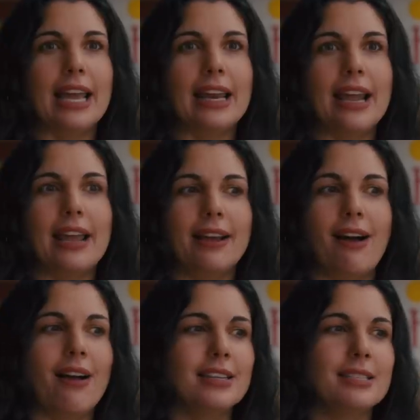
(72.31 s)
It
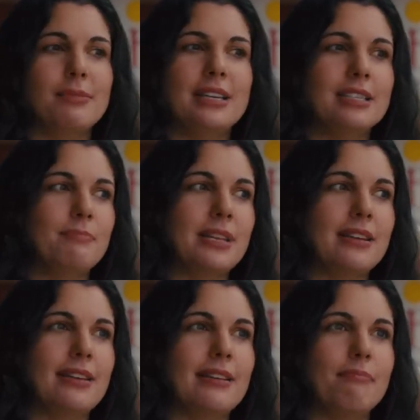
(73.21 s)
caused me to
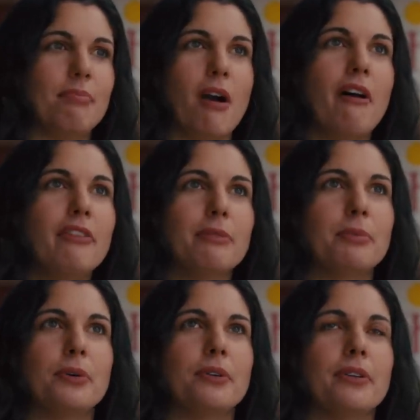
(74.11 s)
be
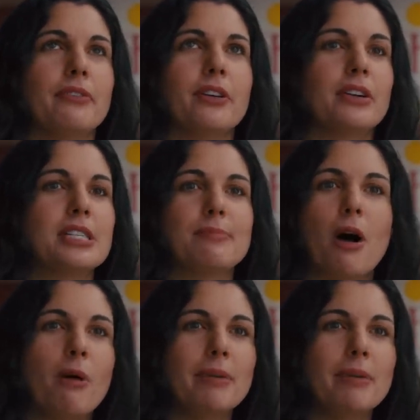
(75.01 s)
profitable for a small